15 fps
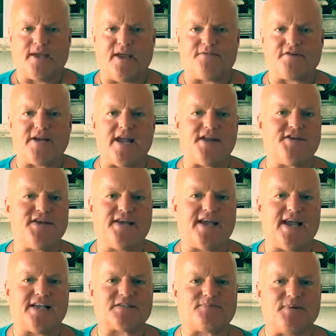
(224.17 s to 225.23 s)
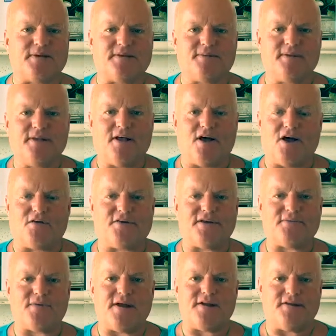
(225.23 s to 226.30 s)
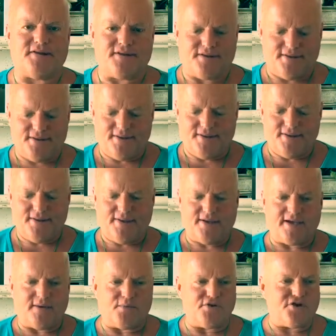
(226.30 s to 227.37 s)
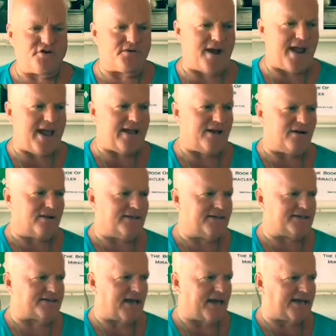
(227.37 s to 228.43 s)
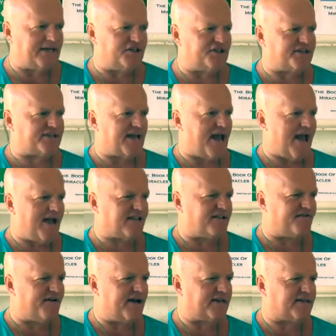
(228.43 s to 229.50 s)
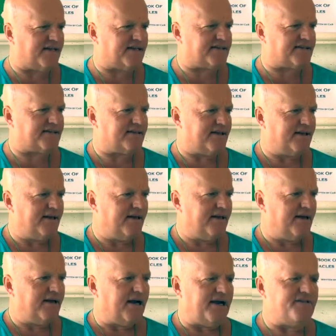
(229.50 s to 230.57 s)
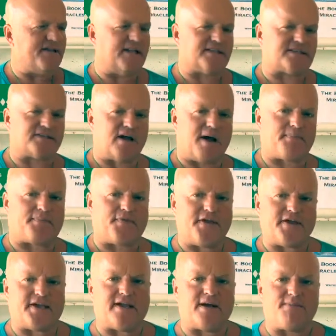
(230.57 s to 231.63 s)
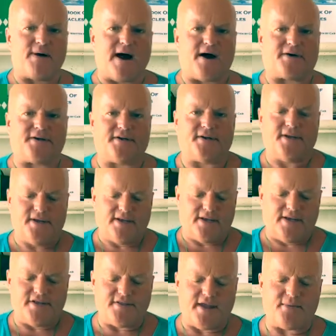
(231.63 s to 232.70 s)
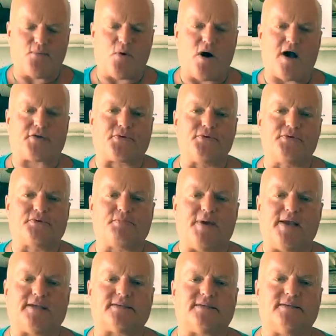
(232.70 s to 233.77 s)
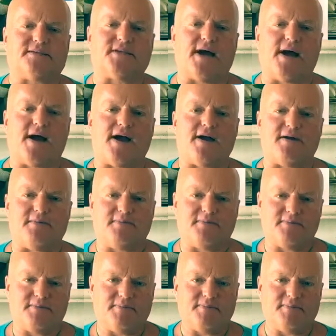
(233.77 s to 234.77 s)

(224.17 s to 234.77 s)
Every ending has been already written. And when your angle is, I can just activate this and then stop thinking about it and then walk through space and time,